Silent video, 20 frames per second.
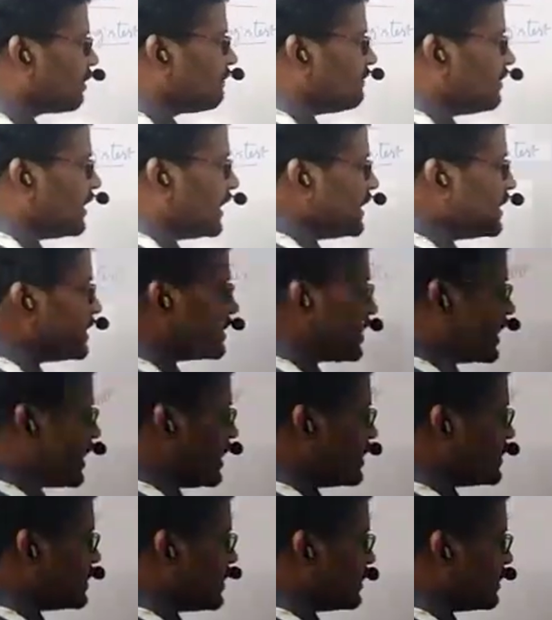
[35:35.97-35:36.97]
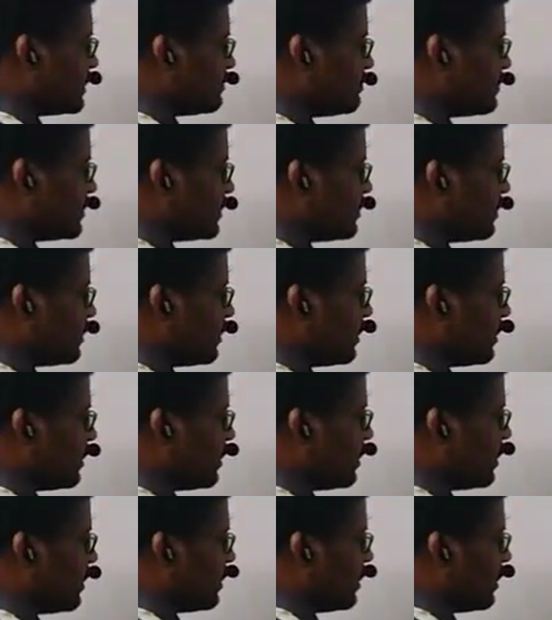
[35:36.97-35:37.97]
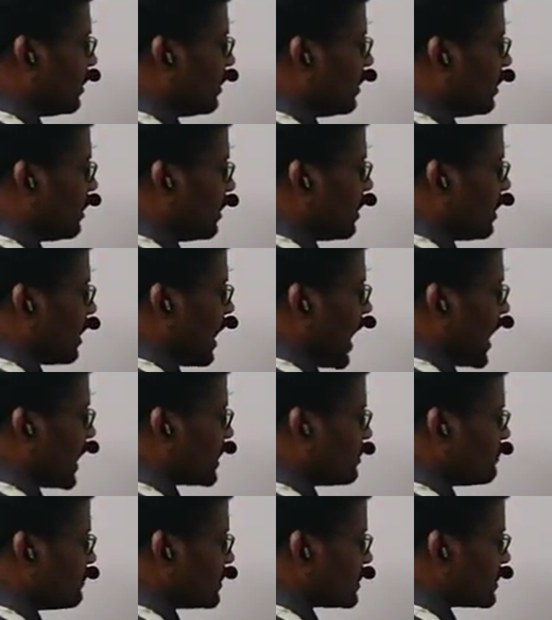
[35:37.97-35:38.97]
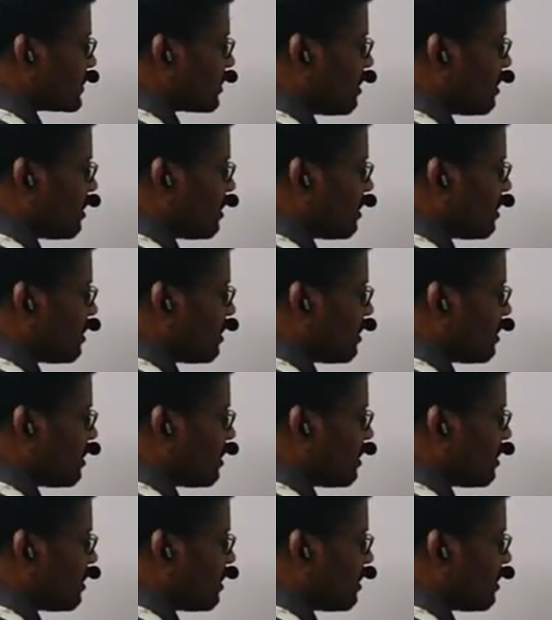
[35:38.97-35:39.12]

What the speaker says: Fehling's A is nothing but aqueous